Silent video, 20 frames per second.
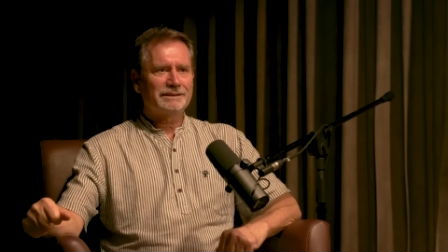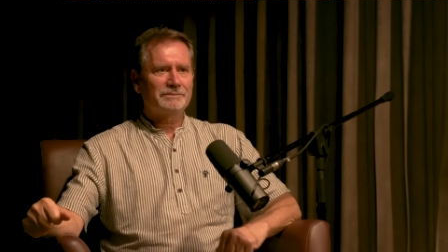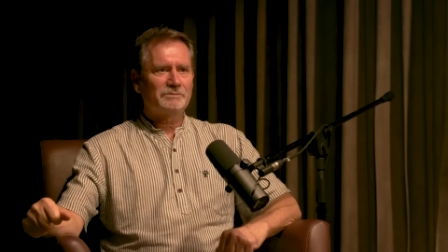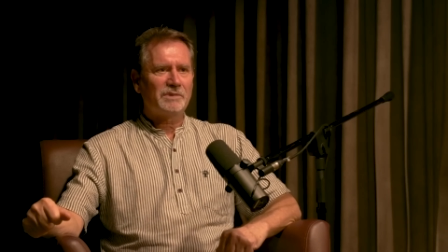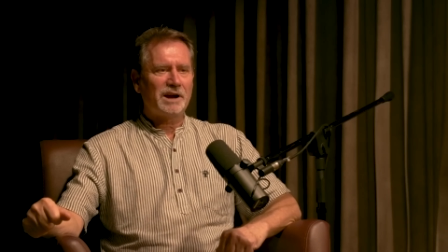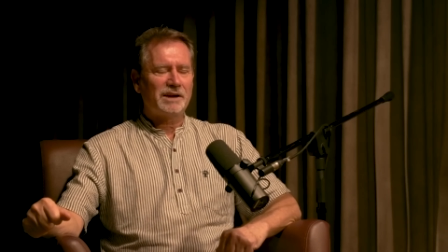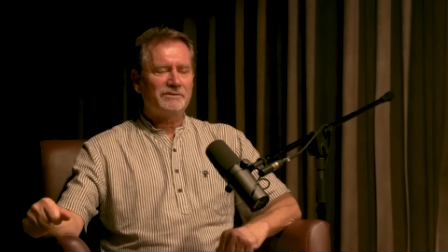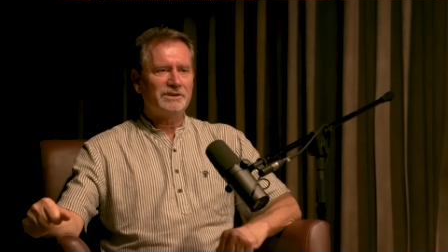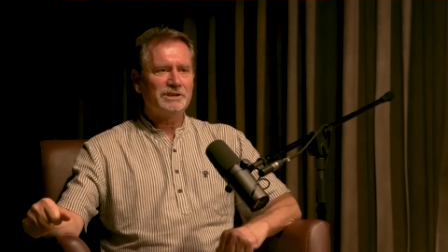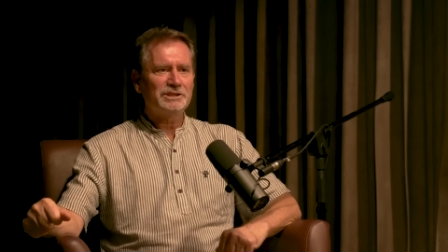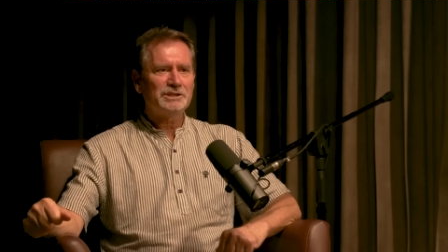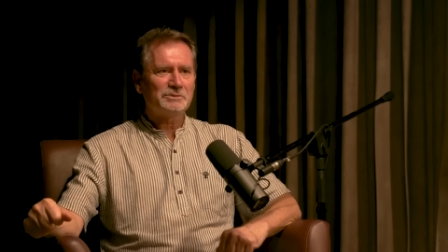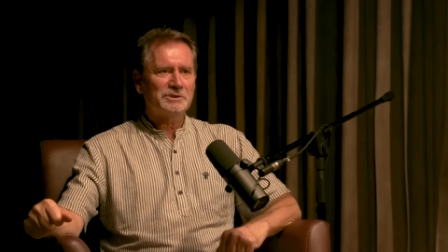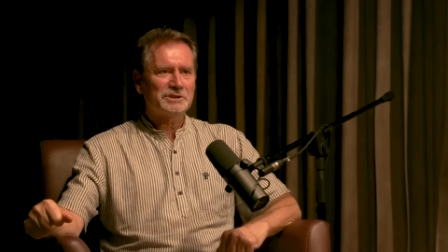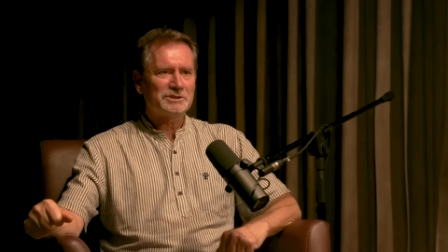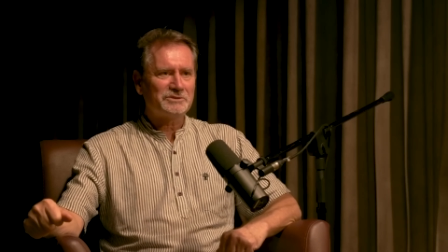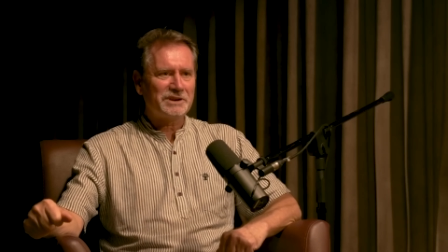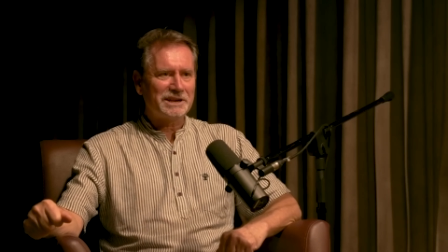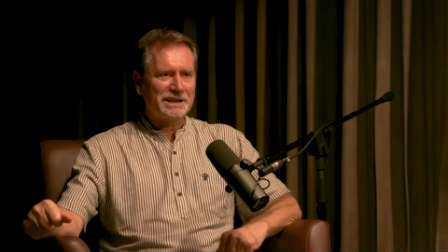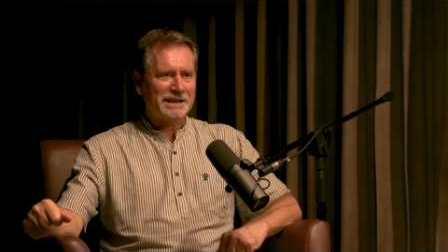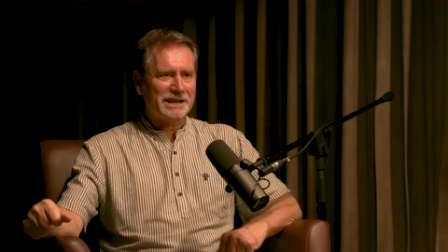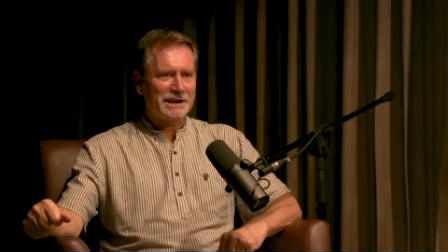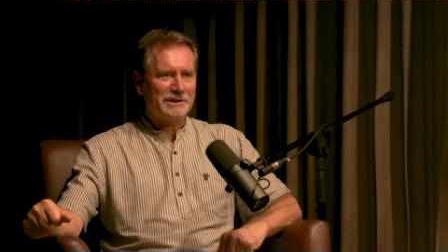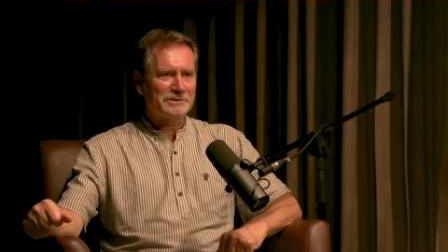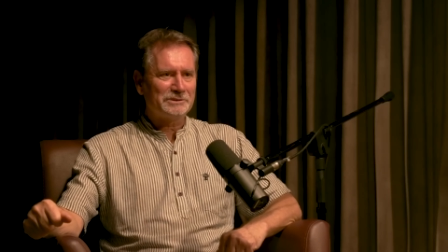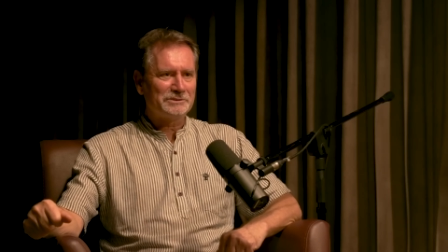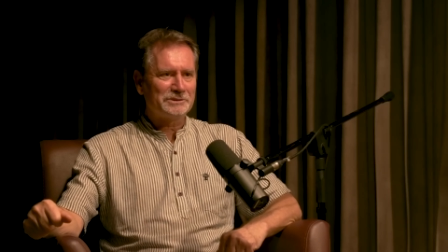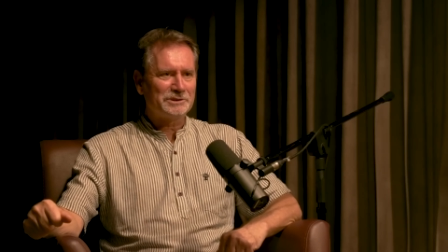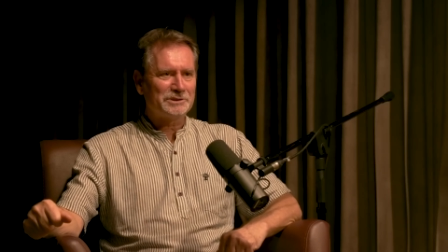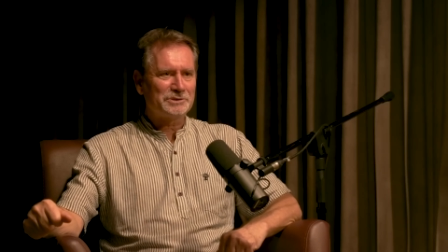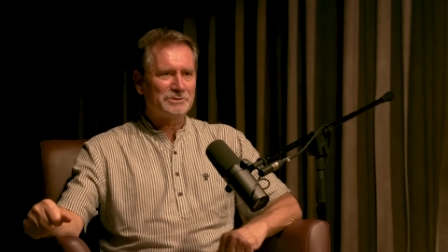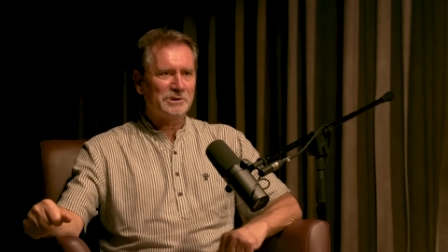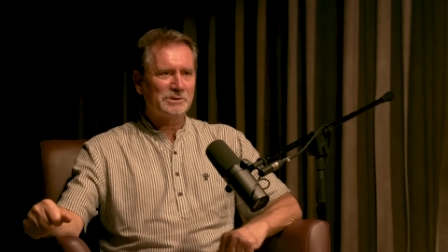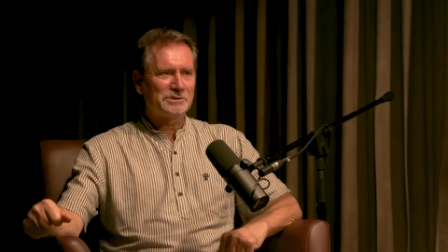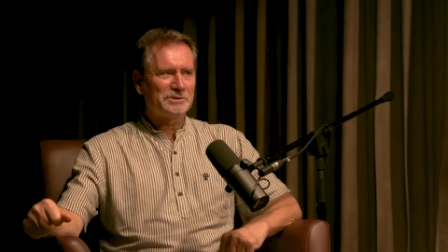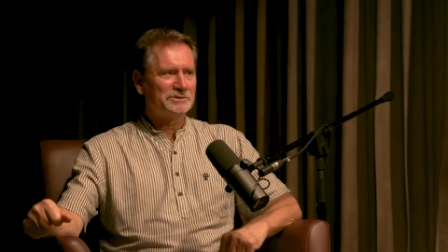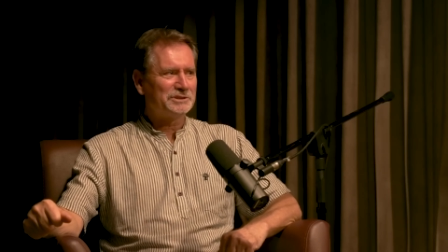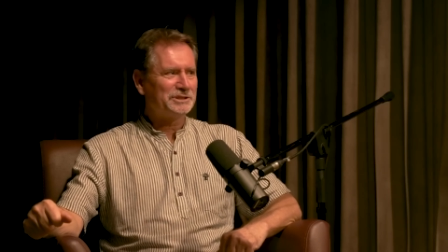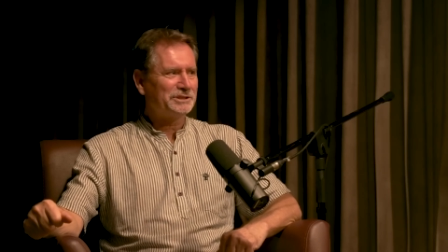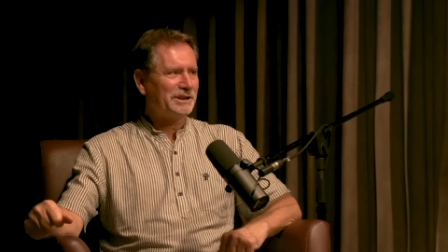my visa was running out on the
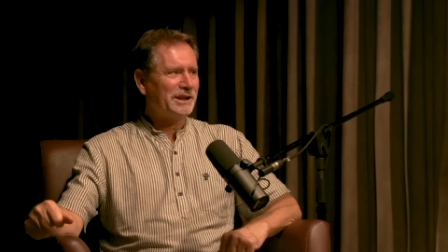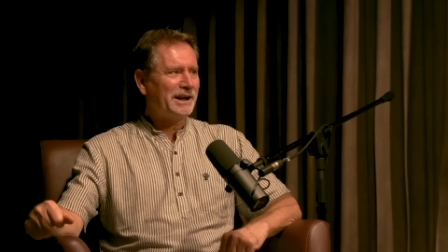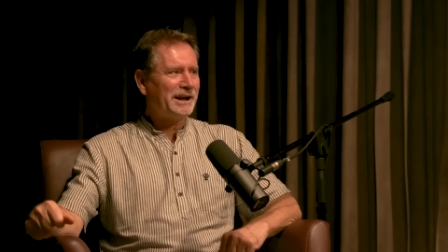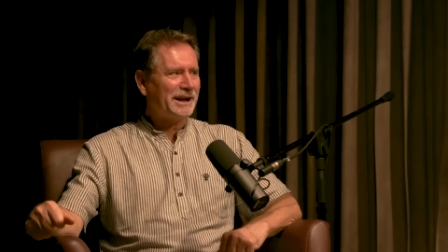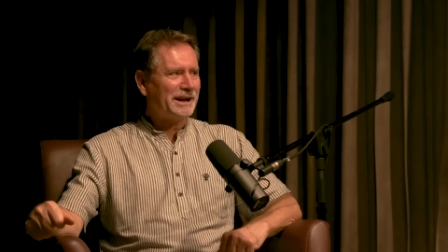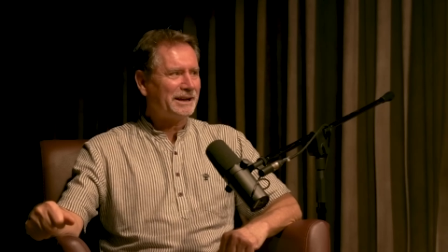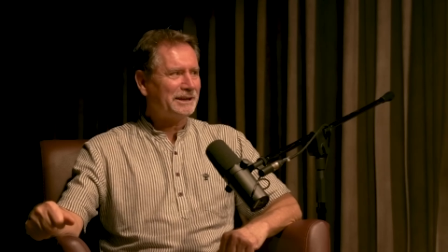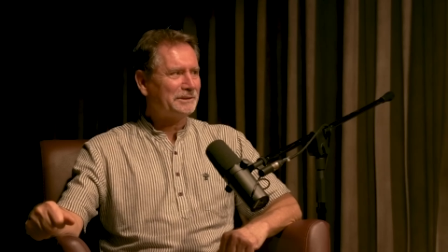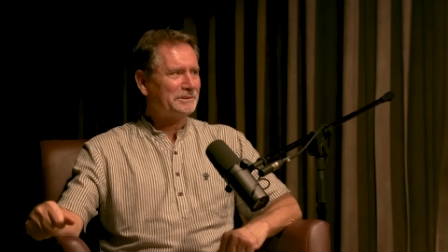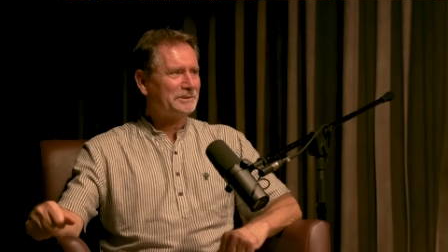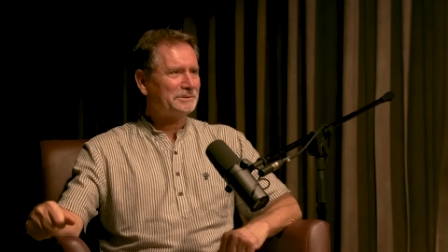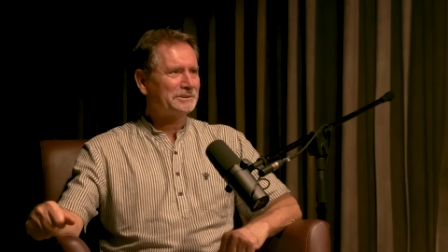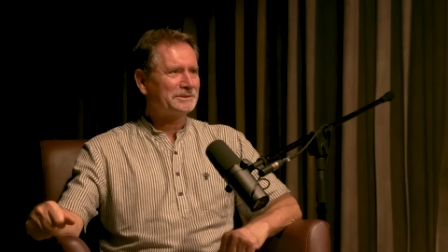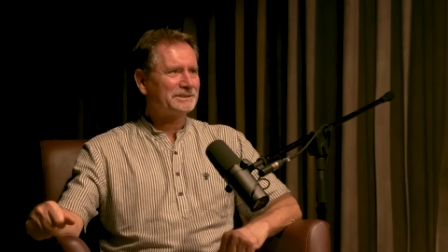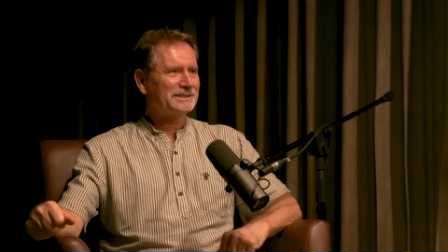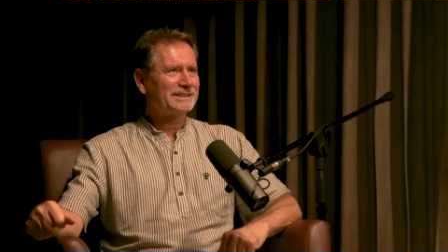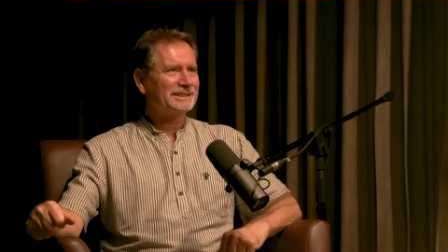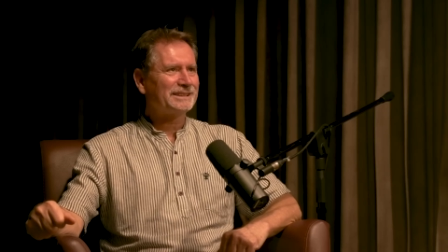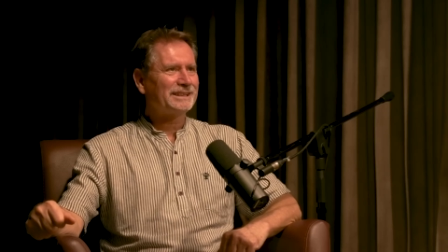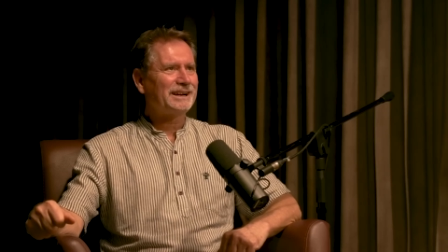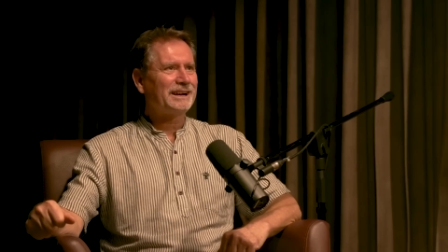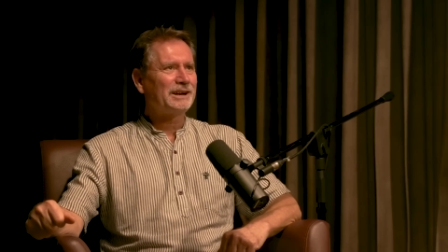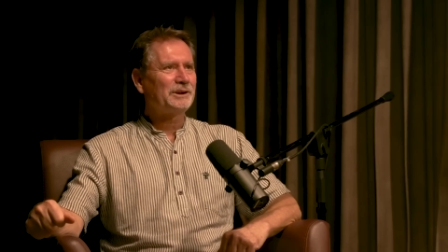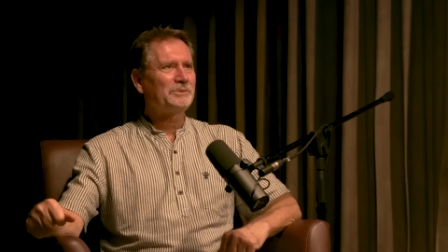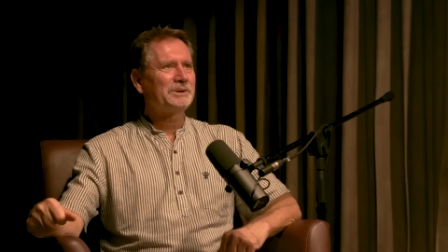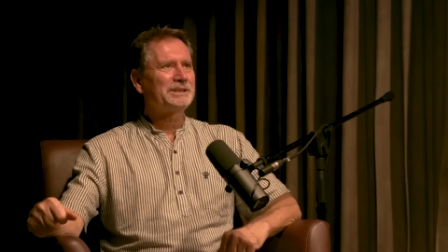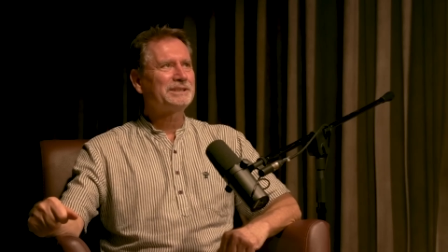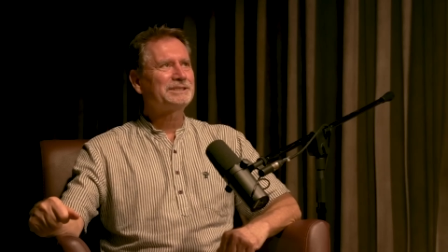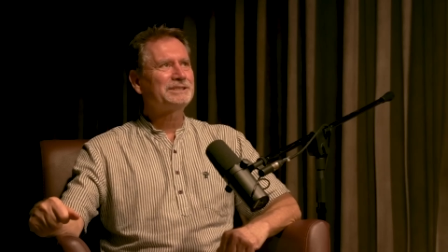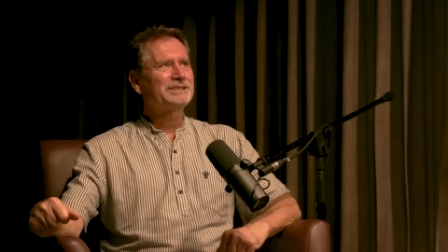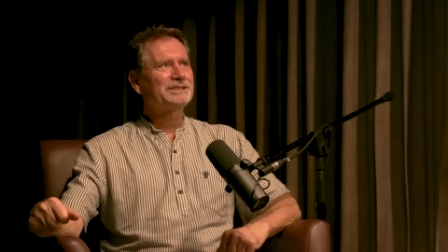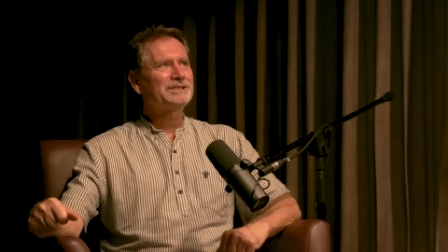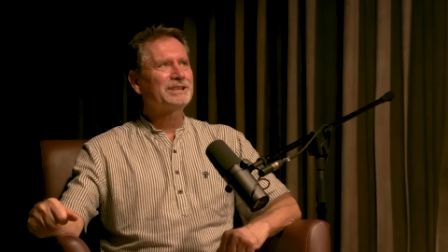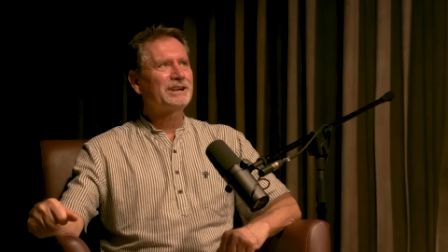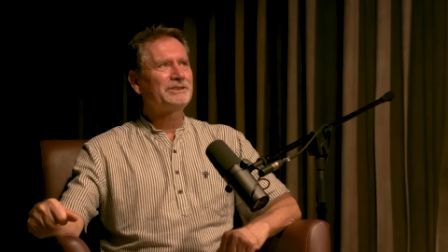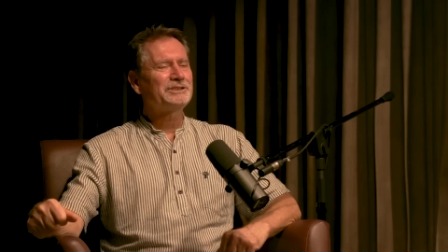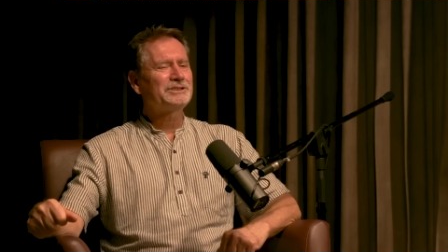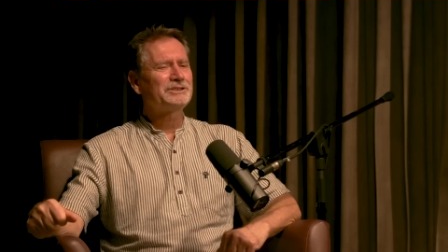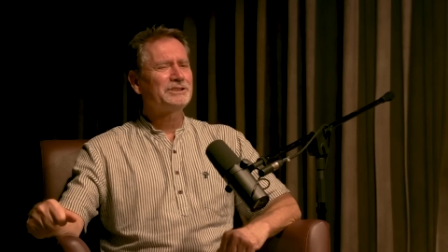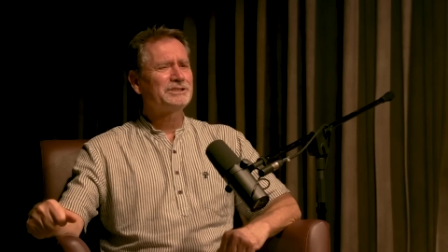12th of July, I thought, I went to
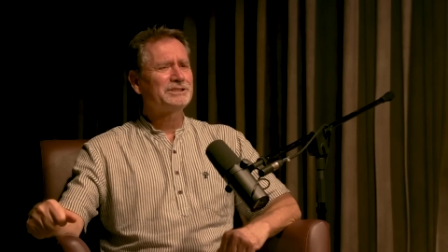Charaji.